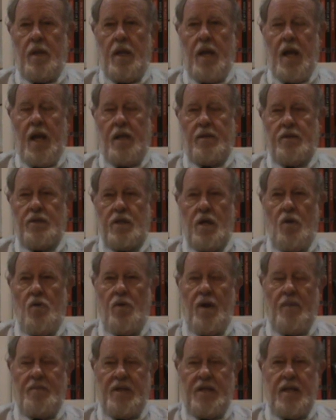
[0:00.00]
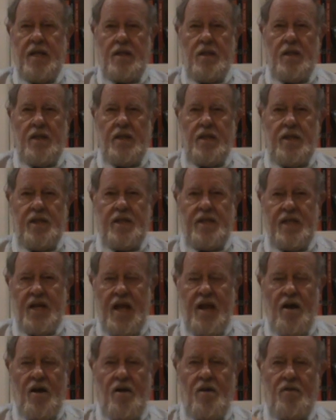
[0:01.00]
And so, I mean,
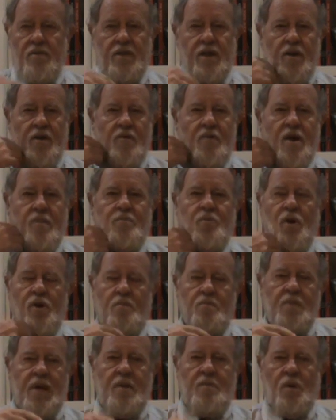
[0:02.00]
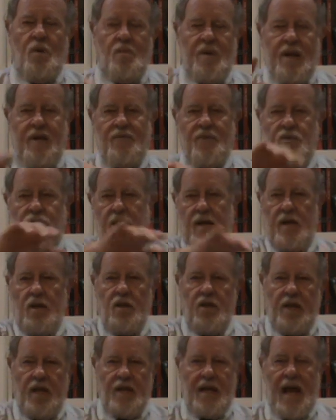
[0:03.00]
they're important people, but if you try to
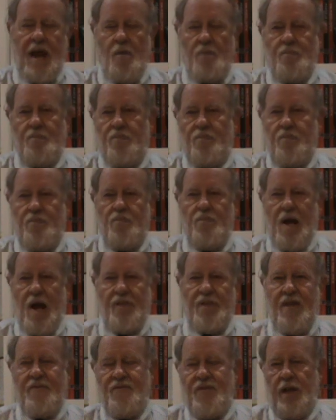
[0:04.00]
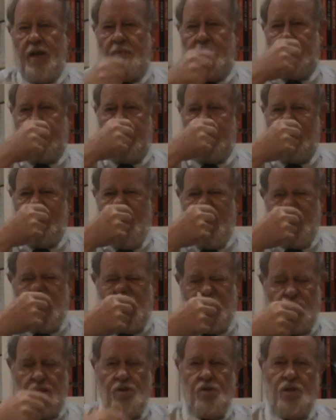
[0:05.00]
look at how they felt about the
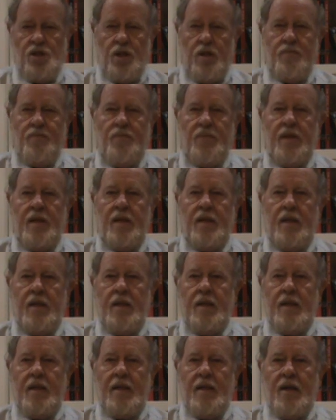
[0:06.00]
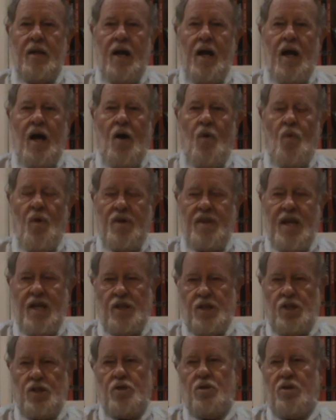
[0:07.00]
Constitution, where they
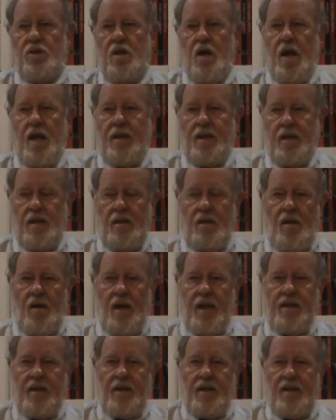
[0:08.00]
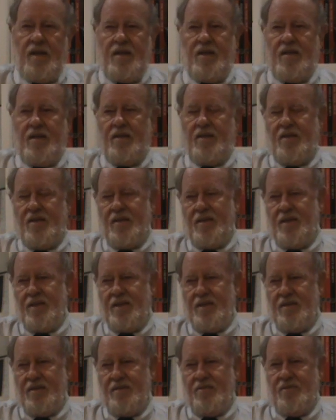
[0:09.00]
stood on
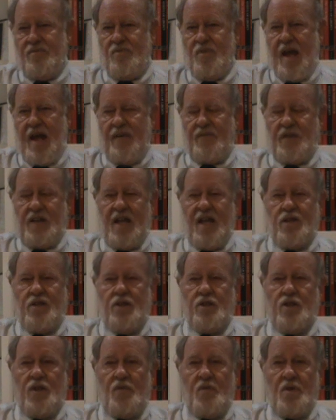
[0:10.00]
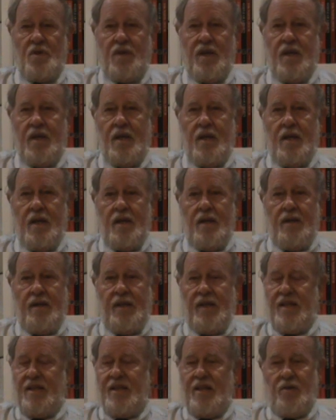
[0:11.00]
the ratification and so forth,
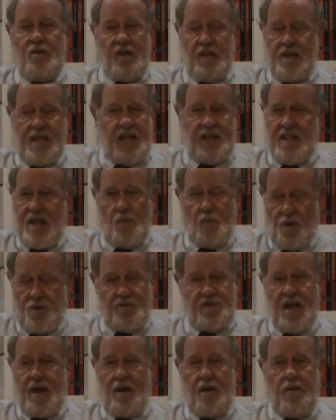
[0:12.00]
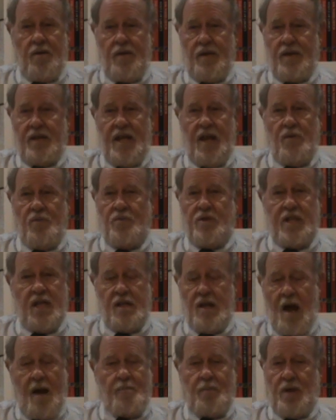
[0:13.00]
they weren't there. They
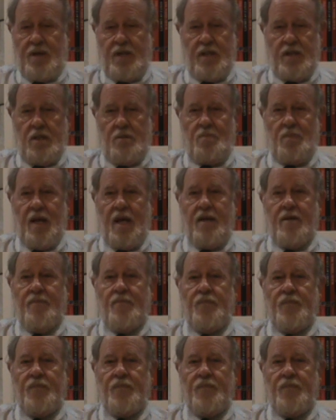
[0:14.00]
did not participate.